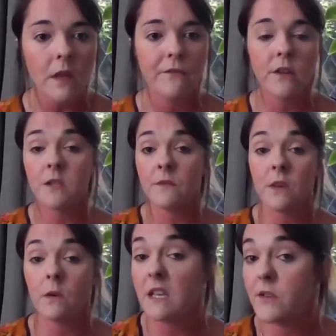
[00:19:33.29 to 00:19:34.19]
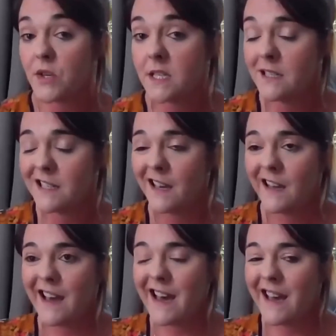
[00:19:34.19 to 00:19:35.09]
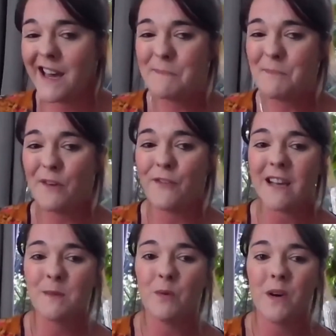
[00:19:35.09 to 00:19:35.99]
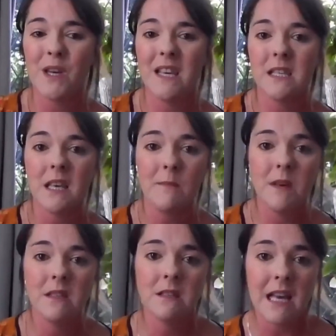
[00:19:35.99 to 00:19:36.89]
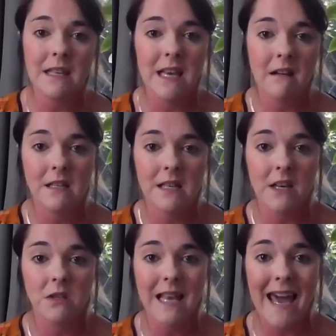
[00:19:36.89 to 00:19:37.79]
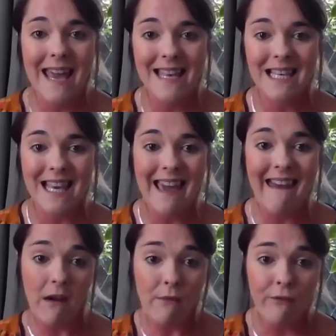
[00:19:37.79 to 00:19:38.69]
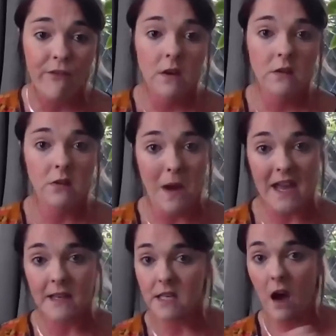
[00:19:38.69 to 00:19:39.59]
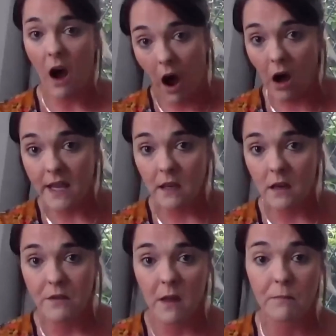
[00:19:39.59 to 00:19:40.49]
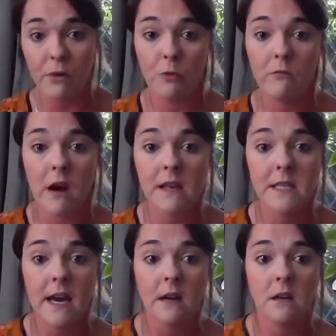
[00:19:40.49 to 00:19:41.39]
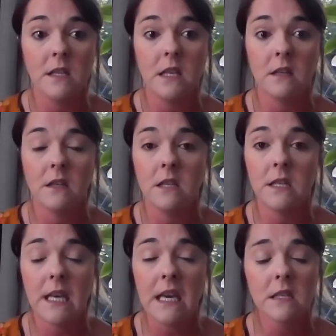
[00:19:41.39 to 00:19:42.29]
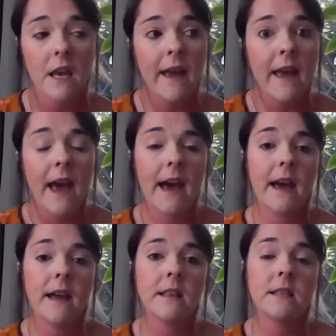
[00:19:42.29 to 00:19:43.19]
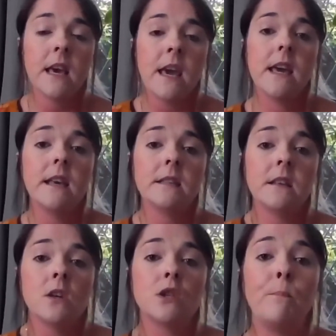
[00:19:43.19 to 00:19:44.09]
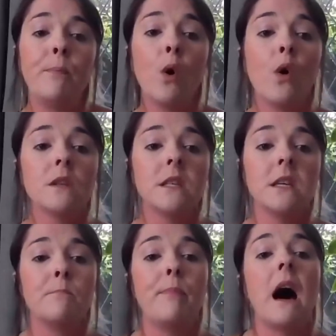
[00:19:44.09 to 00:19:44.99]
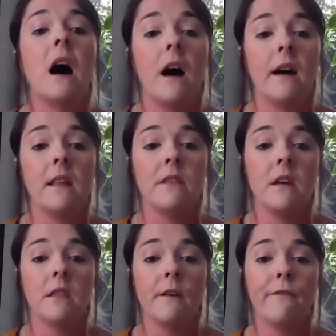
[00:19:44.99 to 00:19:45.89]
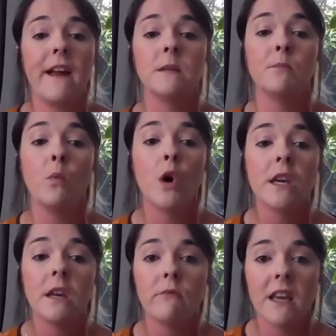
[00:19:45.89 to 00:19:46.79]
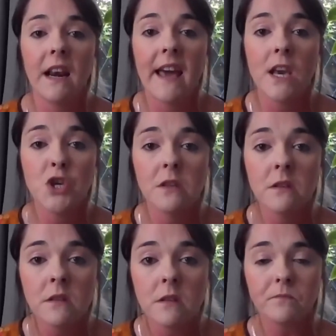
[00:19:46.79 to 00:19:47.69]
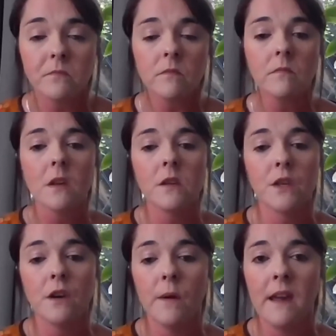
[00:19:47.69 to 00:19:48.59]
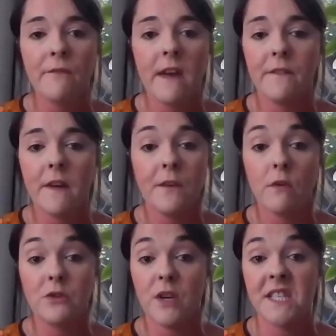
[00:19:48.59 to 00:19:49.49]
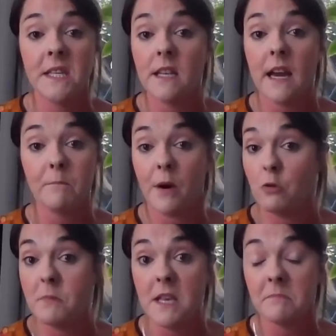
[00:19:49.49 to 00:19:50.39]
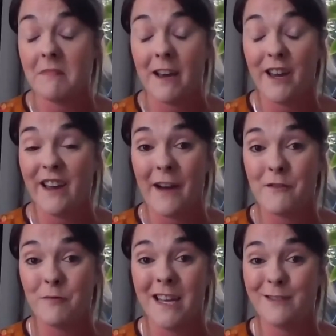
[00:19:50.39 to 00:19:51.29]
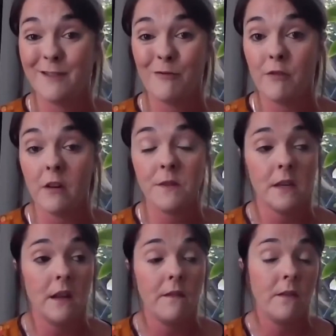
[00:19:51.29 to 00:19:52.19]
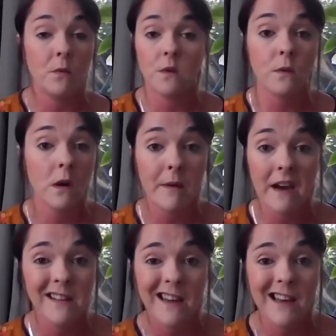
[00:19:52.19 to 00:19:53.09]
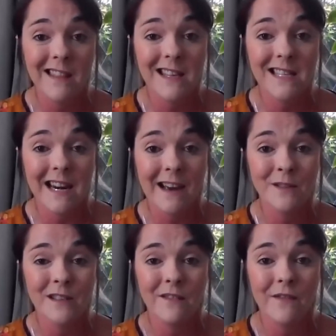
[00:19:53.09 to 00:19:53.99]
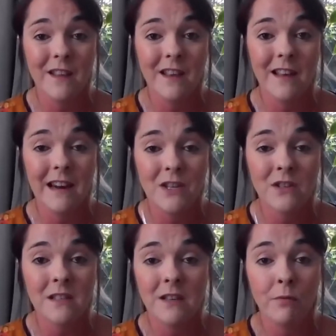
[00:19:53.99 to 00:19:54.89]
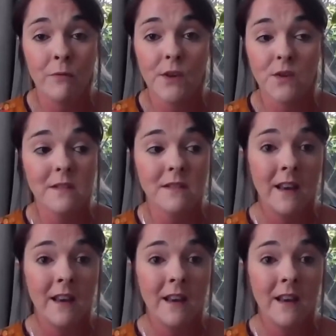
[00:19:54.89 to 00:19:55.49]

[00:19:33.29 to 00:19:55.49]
For those of you interested, the flexible working scheme is set out in sections 80F 280I of the Employment Rights Act 1996, and is supported by the flexible working regulations. So if you're interested, by all means, have a read through those. And if you want to talk about the ins and outs of the legislative provisions,